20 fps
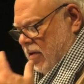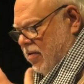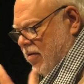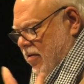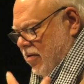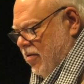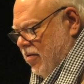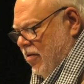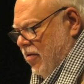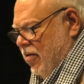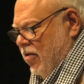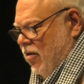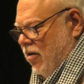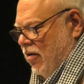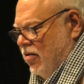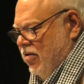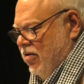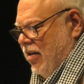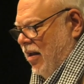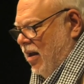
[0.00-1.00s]
was sort
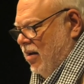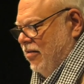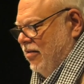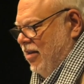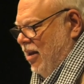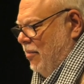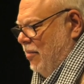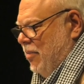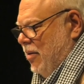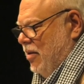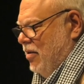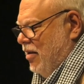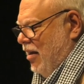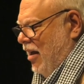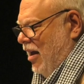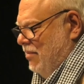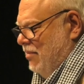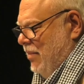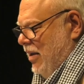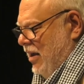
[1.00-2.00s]
of stuck deep
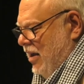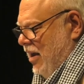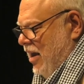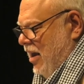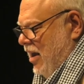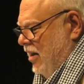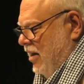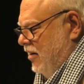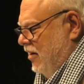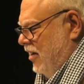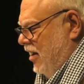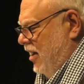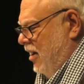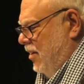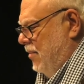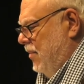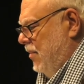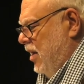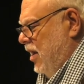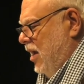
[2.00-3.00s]
inside me, and
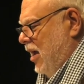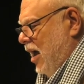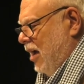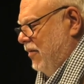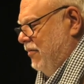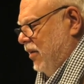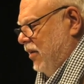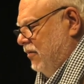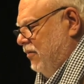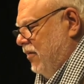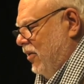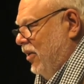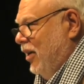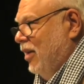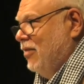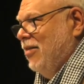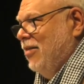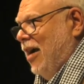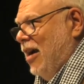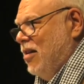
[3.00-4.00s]
um, I felt
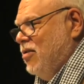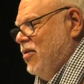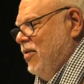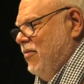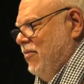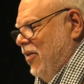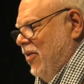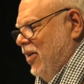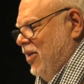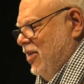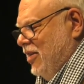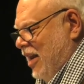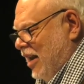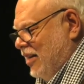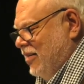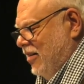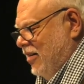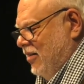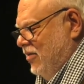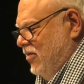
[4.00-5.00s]
very attached and very
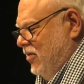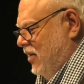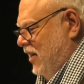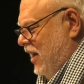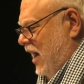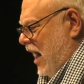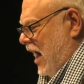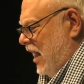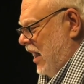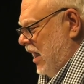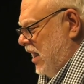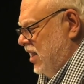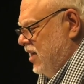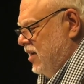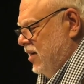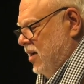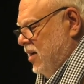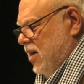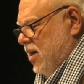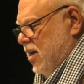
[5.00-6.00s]
connected to the
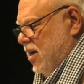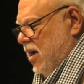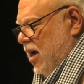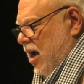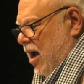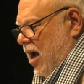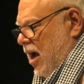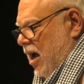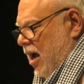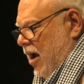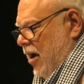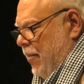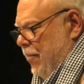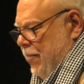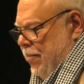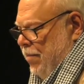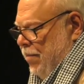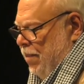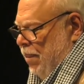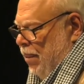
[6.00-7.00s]
island.
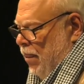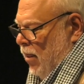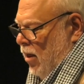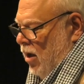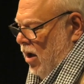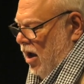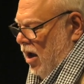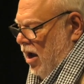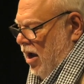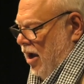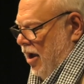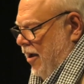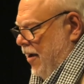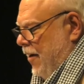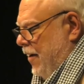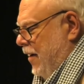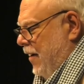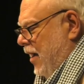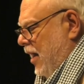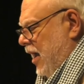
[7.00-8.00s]
Um,
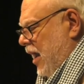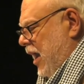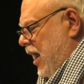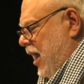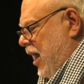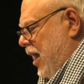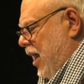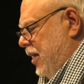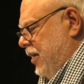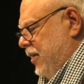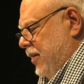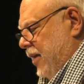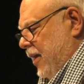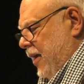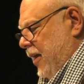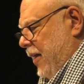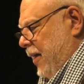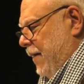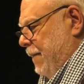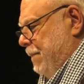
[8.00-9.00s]
uh, and
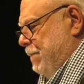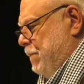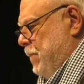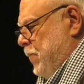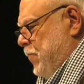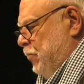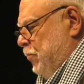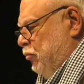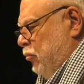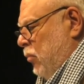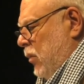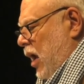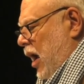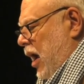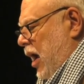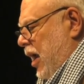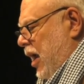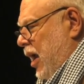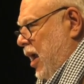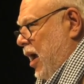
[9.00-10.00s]
um,
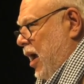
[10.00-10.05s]
I,